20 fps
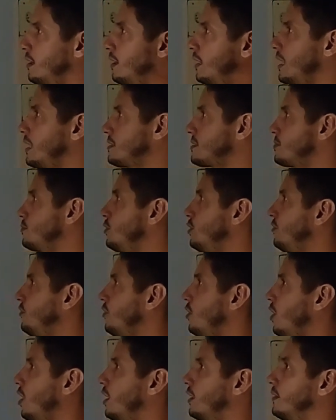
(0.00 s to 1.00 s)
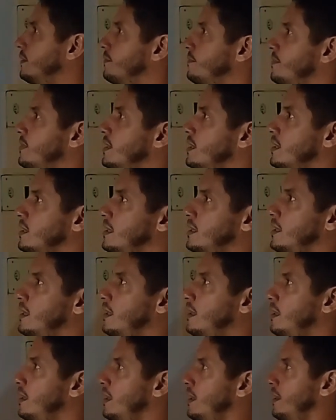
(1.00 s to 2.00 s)
Let's move on.
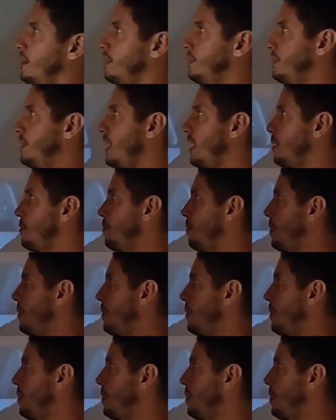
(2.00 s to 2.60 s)
They